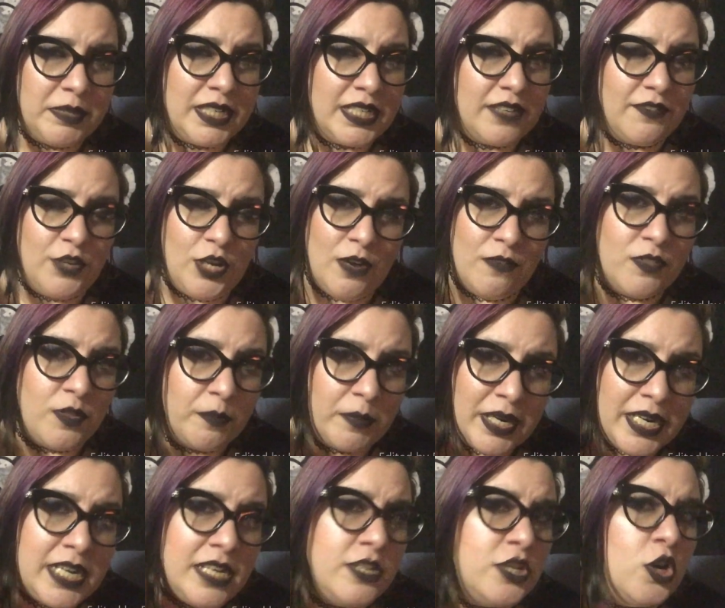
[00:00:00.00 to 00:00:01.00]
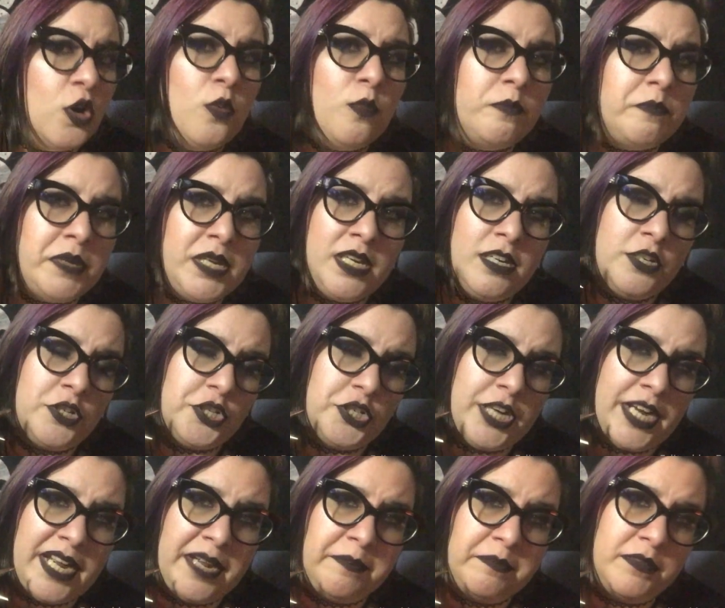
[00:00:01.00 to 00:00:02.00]
Like, if you have the money, don't be
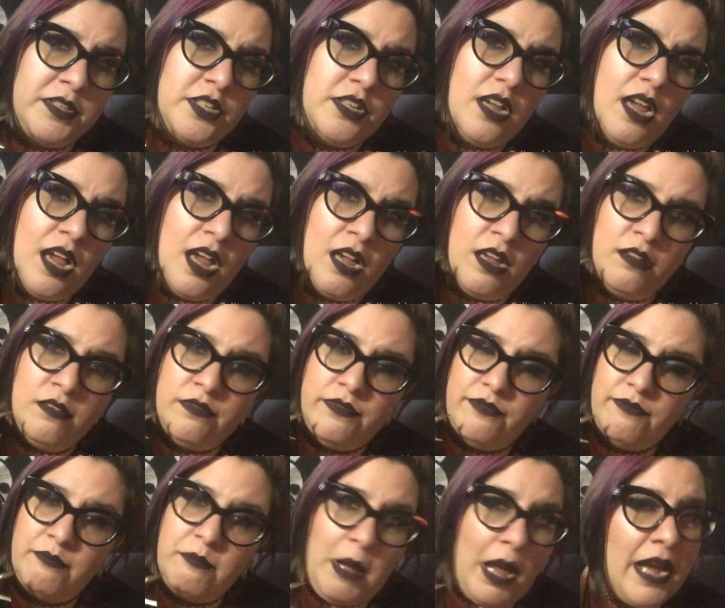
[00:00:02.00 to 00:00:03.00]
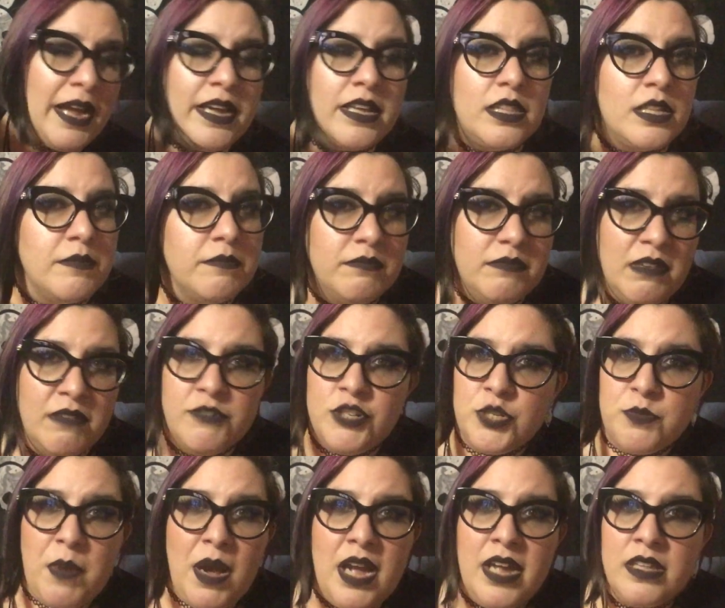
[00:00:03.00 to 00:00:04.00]
ashamed of buying them, of
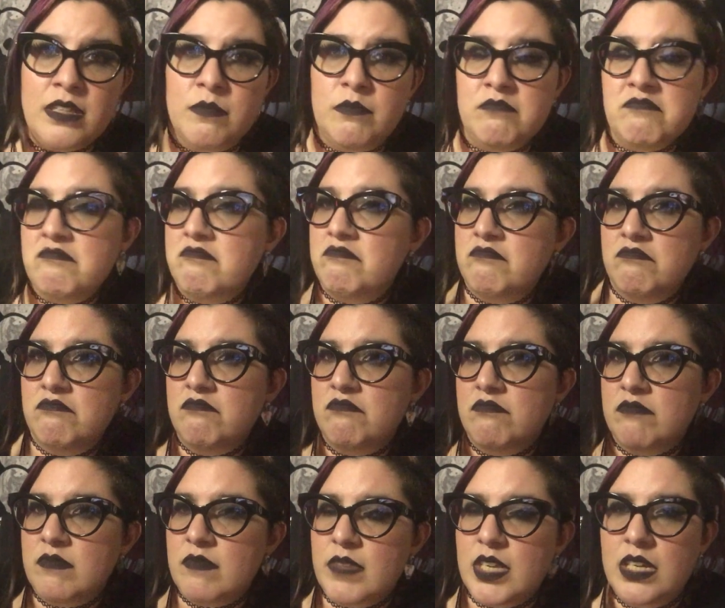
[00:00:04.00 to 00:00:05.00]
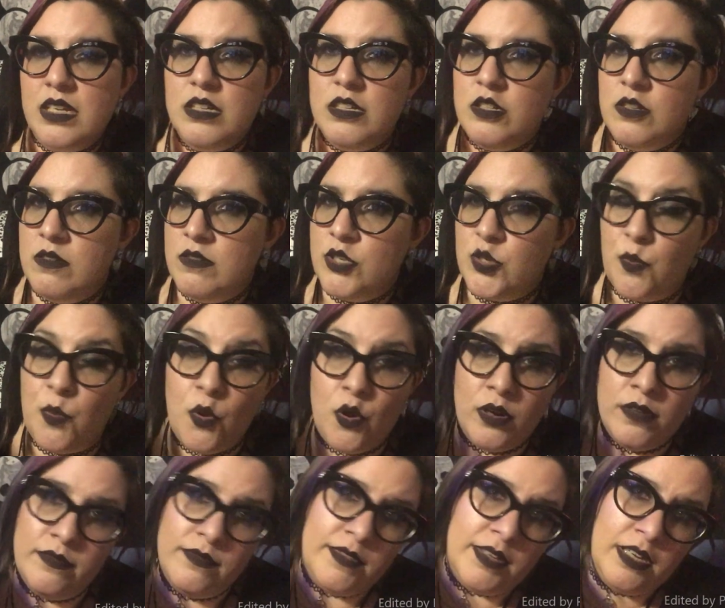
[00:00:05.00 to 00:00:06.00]
just buying them.
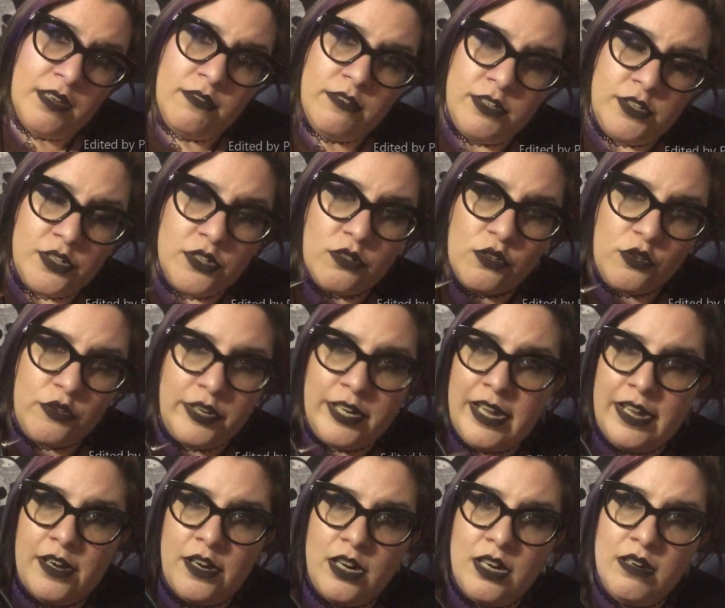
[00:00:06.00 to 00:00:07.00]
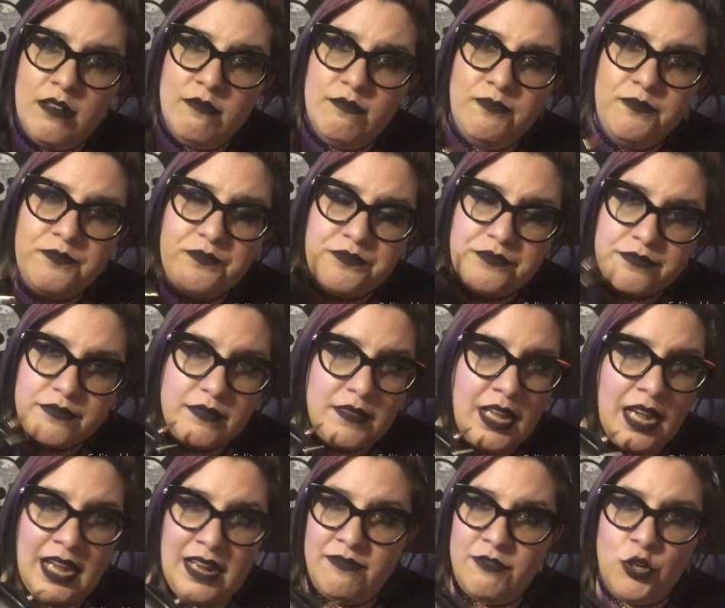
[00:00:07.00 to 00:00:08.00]
Support the original creator.
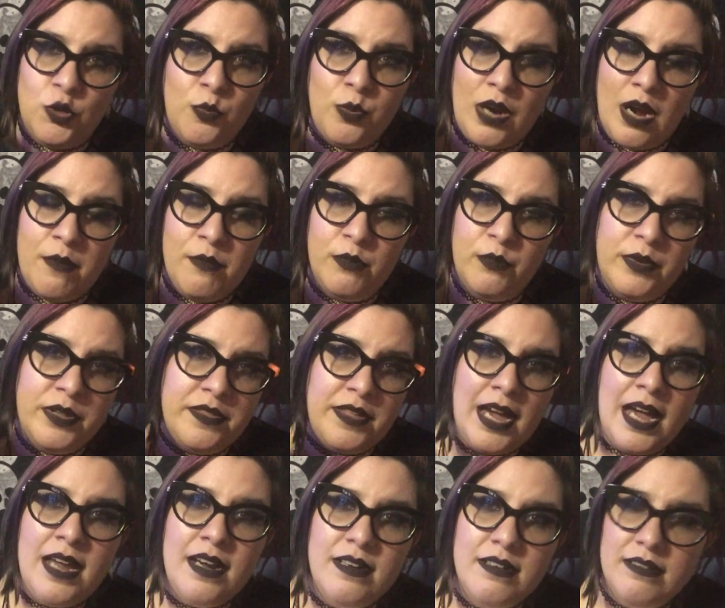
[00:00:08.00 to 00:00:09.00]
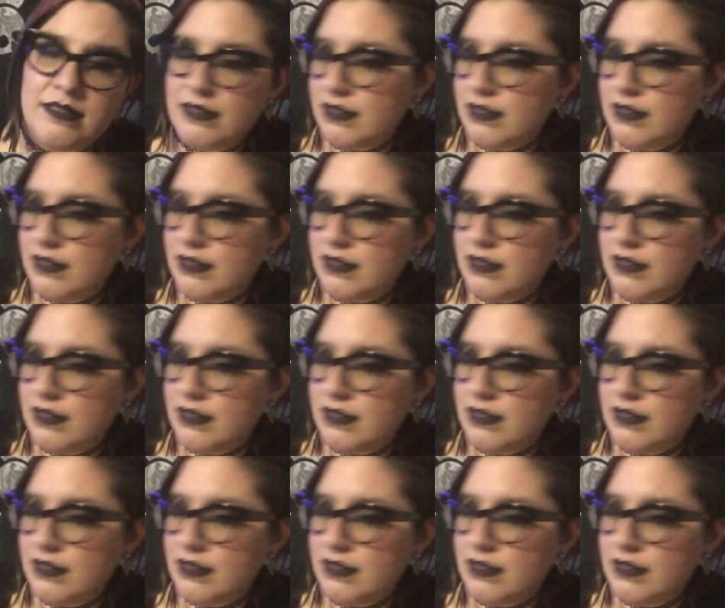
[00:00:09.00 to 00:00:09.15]
I have no problem with that.